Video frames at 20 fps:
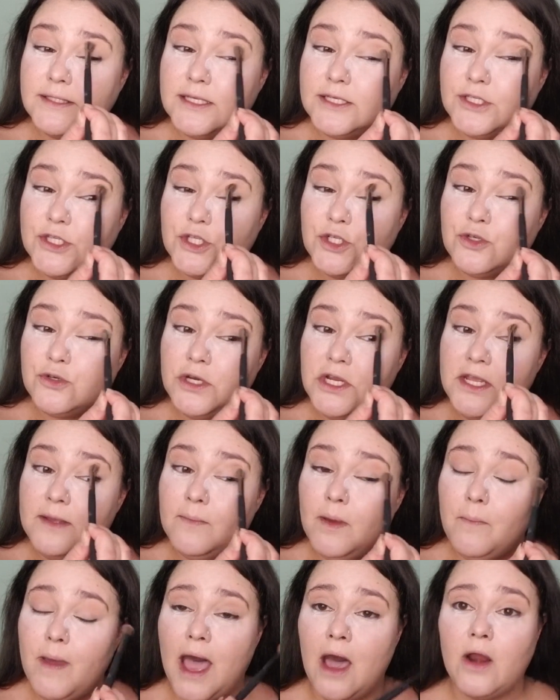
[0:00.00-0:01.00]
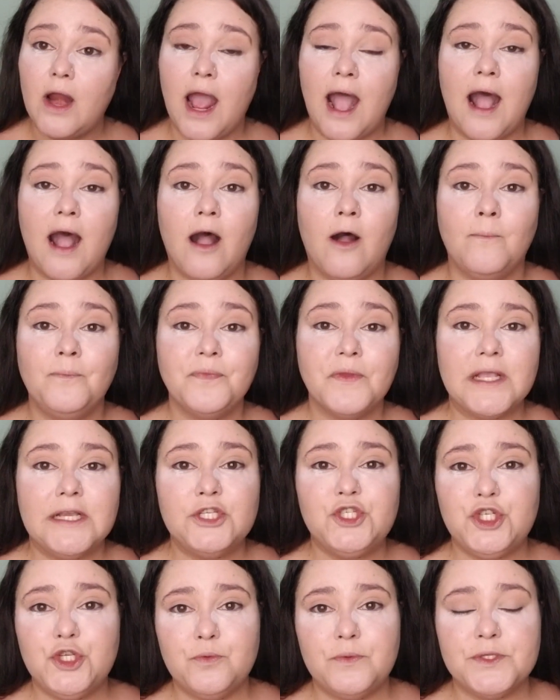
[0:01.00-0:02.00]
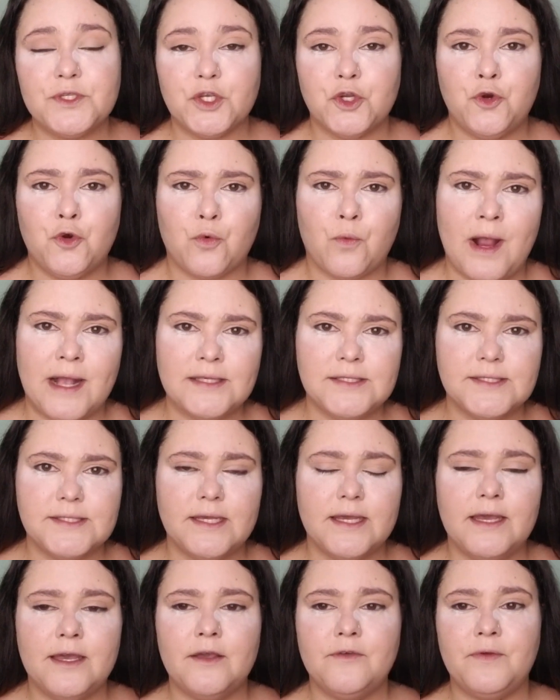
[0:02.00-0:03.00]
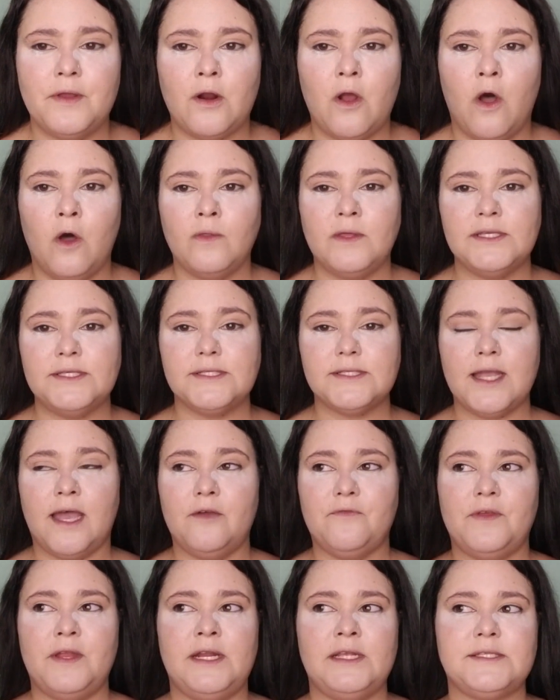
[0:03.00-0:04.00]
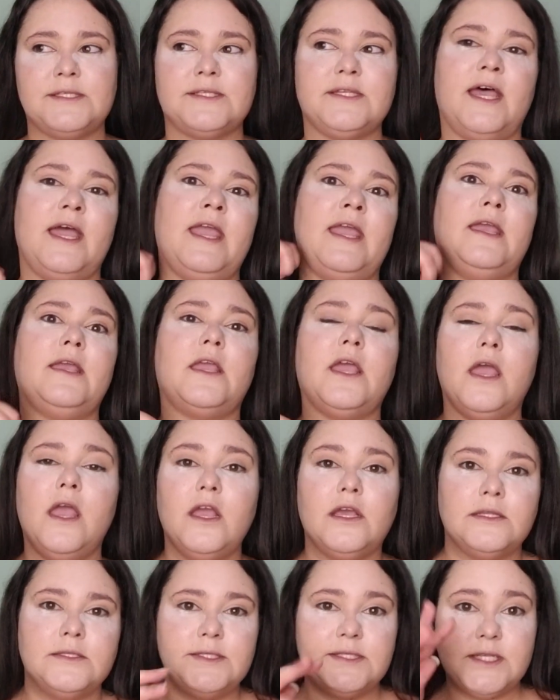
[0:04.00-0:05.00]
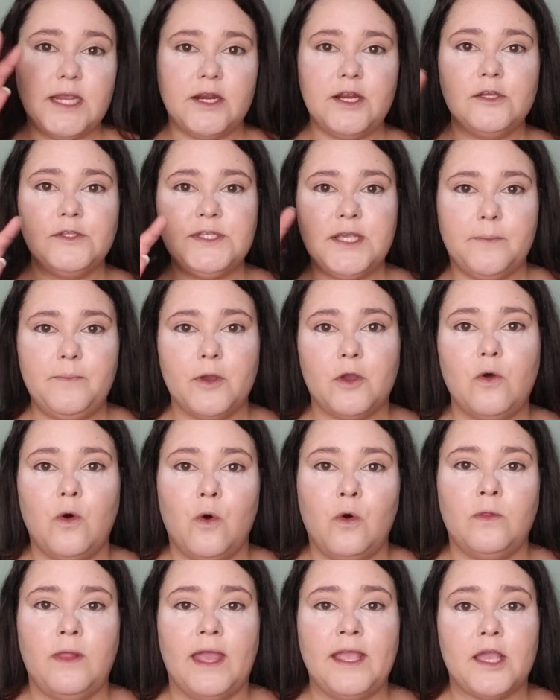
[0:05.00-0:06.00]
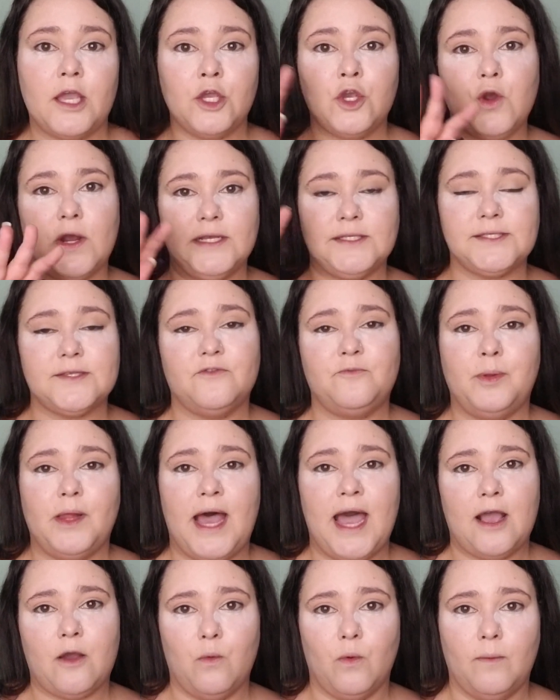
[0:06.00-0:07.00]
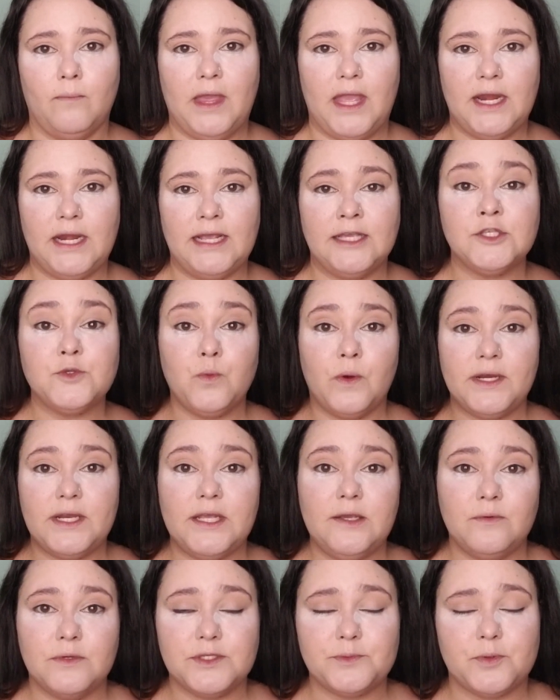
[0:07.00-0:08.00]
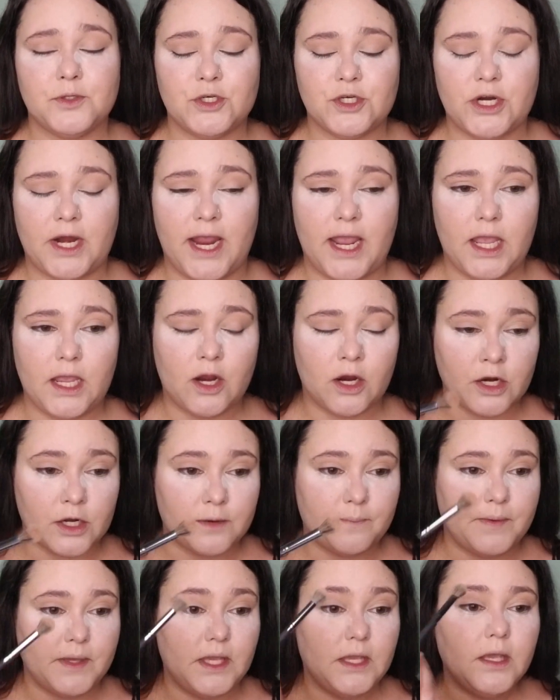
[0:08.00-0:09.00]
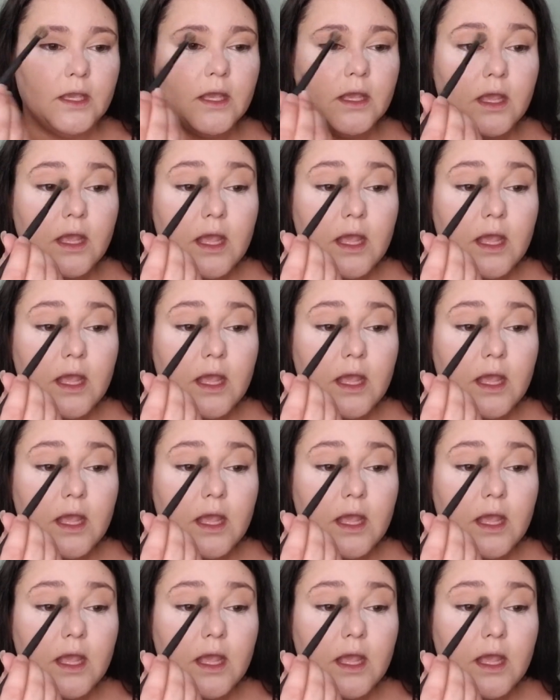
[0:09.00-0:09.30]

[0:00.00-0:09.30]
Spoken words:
this stream about how she was aggressive and all this stuff. And it's like stereotypical, like aggressive black woman is what he was portraying her to be.